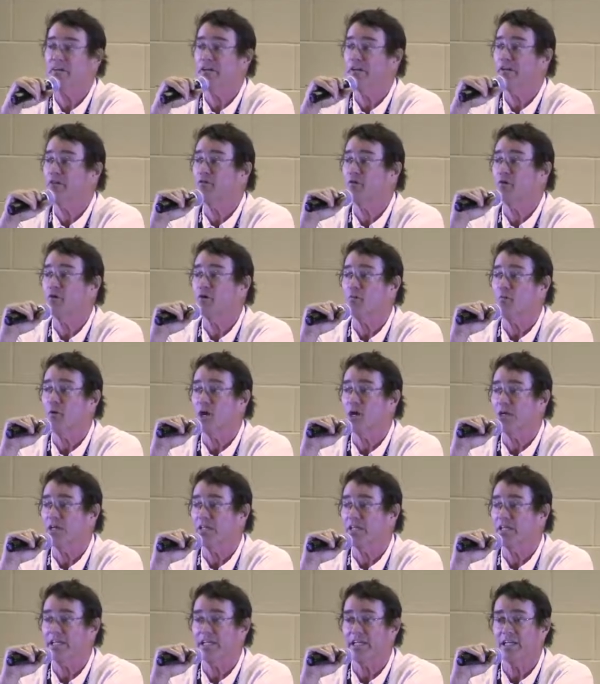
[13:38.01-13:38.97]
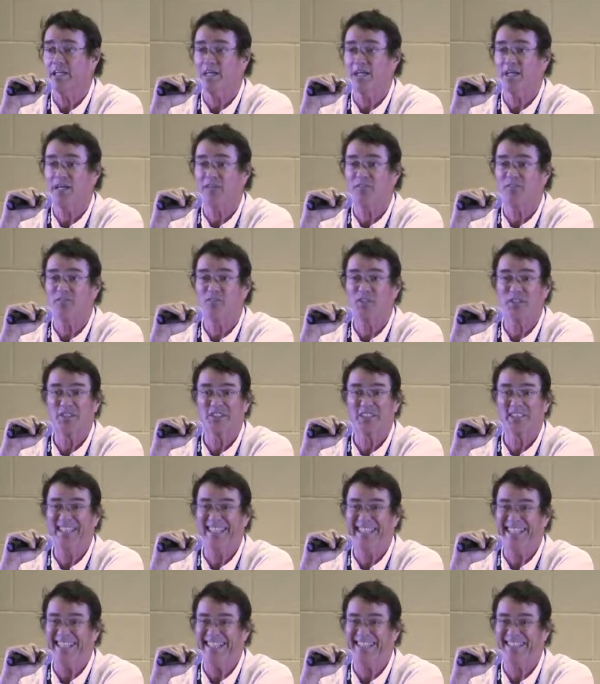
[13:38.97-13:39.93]
They were among the uh,
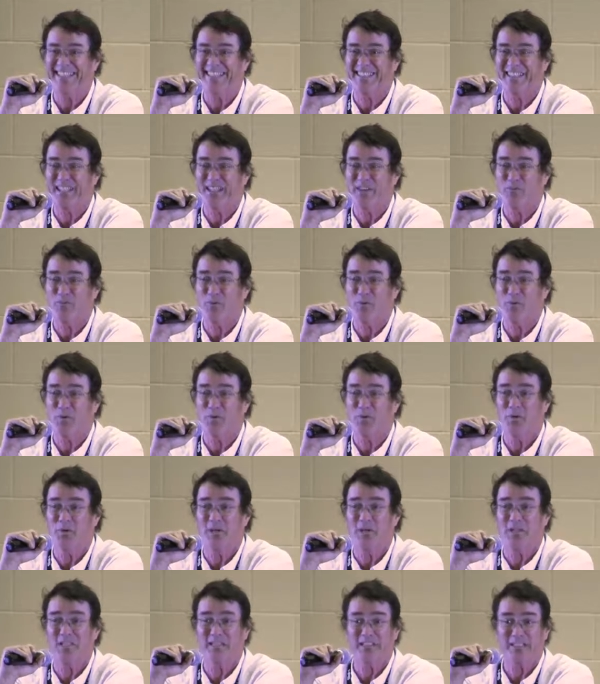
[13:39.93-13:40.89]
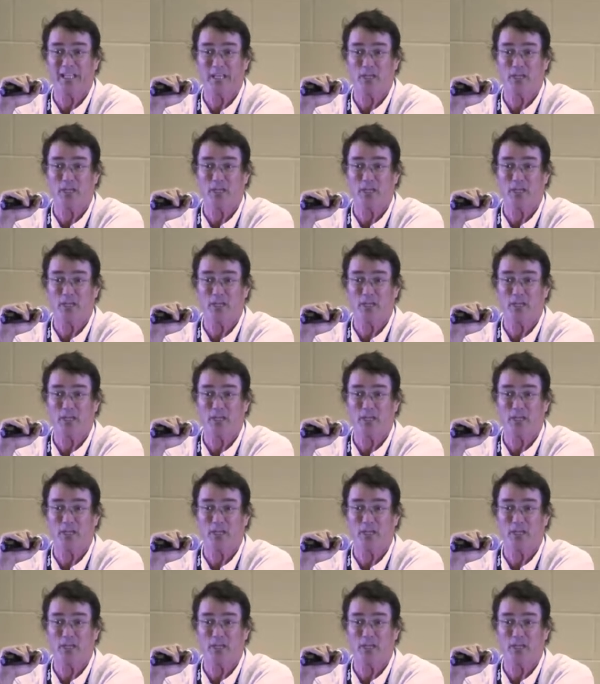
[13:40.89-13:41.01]
first deists that were uh,